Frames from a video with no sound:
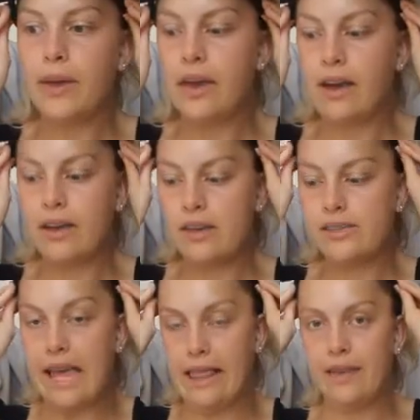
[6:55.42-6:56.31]

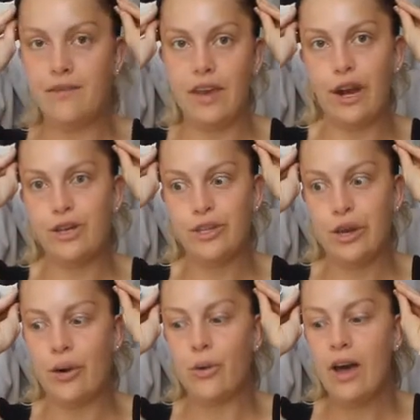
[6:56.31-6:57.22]
because I live here,
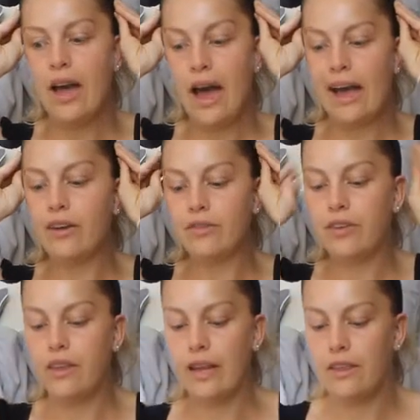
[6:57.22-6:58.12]
so I don't
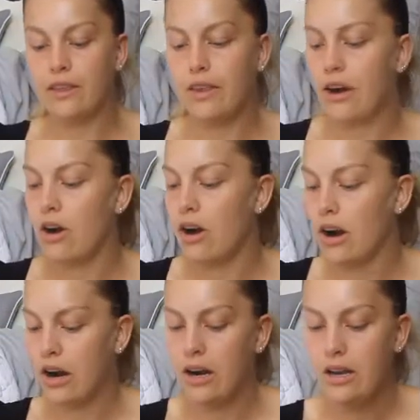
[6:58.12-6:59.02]
feel like that there
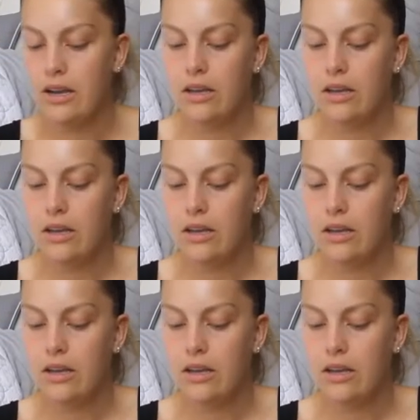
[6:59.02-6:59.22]
are